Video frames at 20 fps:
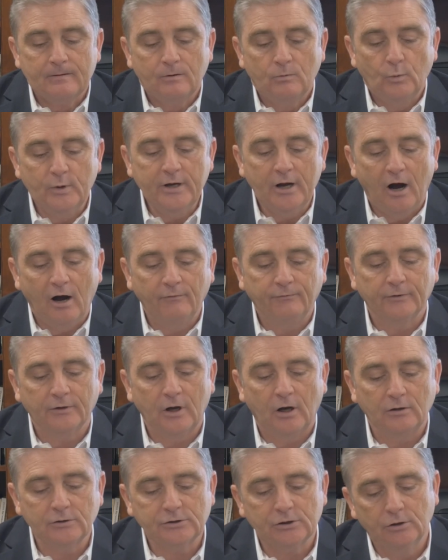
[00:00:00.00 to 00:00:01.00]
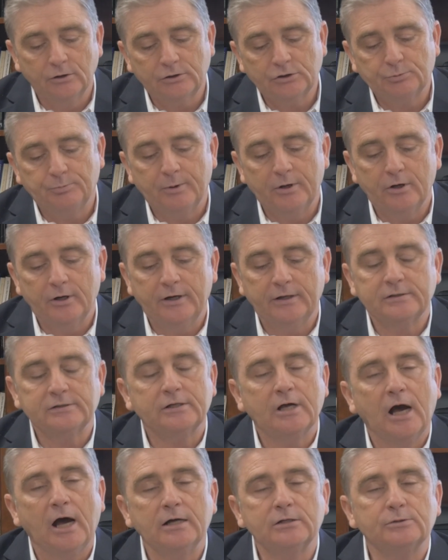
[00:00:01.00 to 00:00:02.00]
We often also experience
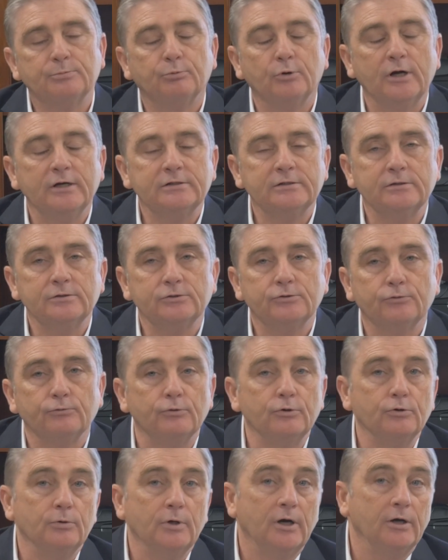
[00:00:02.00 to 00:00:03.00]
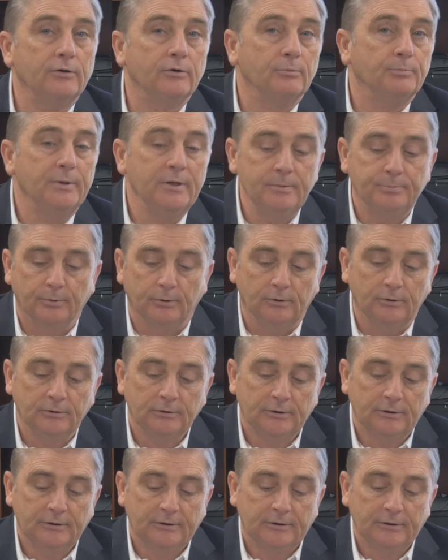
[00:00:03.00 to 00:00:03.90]
God's presence through other people.